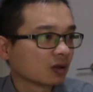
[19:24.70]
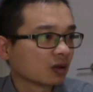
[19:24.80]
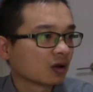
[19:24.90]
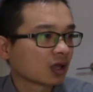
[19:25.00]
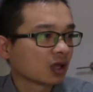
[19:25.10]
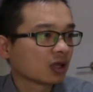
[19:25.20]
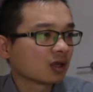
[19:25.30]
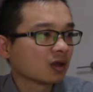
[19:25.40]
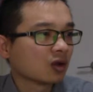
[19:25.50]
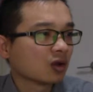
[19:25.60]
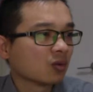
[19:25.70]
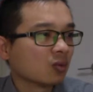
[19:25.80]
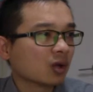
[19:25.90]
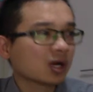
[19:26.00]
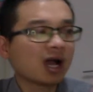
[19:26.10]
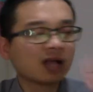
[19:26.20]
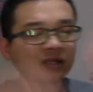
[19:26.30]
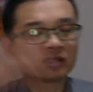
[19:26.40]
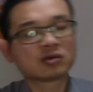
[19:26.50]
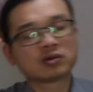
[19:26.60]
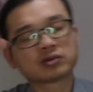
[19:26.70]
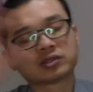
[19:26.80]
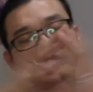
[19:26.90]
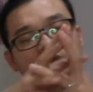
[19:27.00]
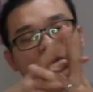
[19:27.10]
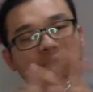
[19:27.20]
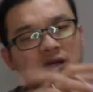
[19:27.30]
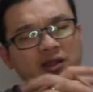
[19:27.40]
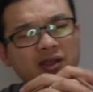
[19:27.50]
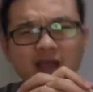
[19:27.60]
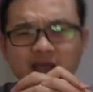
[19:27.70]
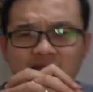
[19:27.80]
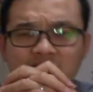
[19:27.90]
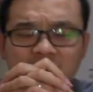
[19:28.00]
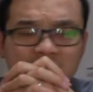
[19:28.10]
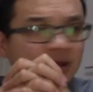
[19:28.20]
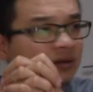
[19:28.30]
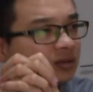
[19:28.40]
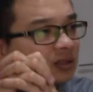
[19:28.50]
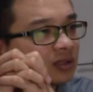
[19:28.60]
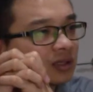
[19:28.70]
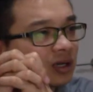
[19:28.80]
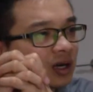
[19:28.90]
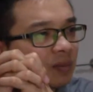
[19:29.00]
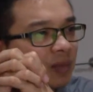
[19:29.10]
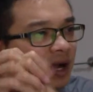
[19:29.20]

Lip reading: Okay. What other causes? Are there anything else apart